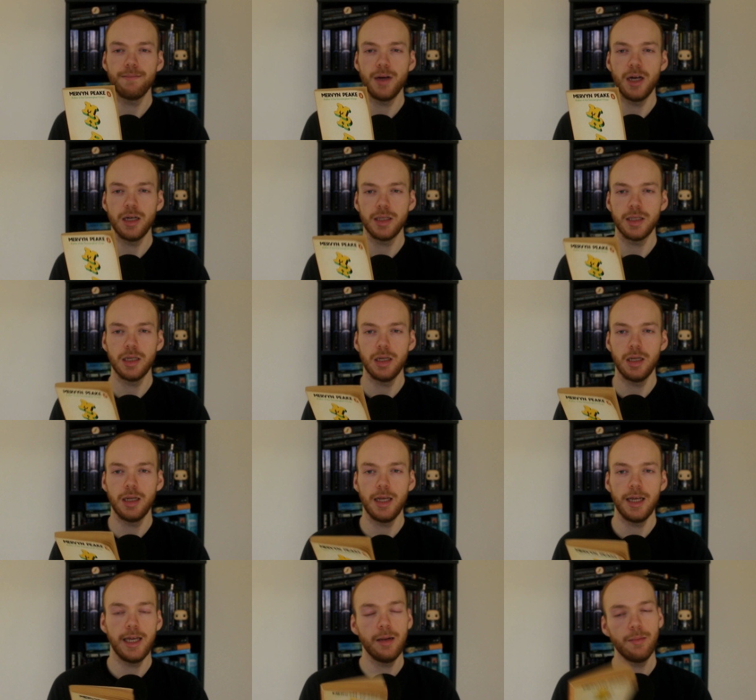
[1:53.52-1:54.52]

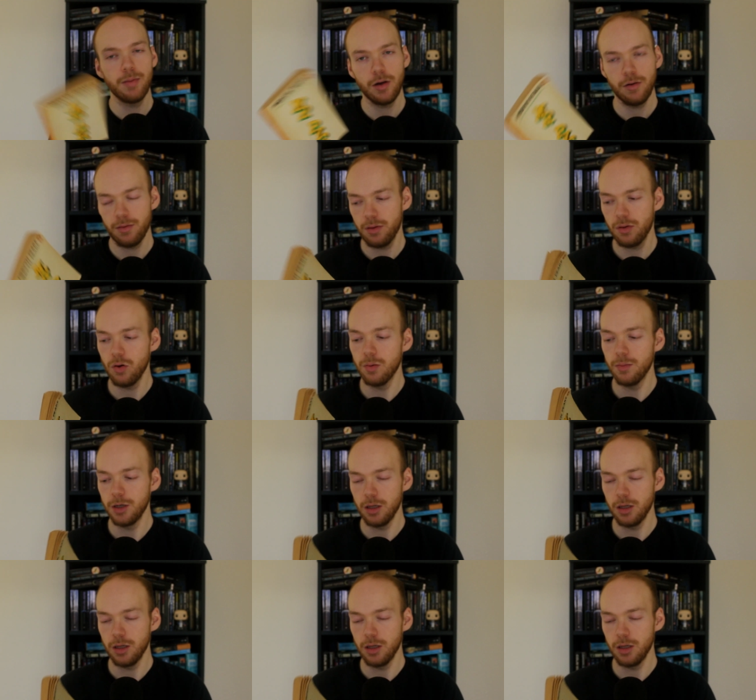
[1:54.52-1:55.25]
person in both the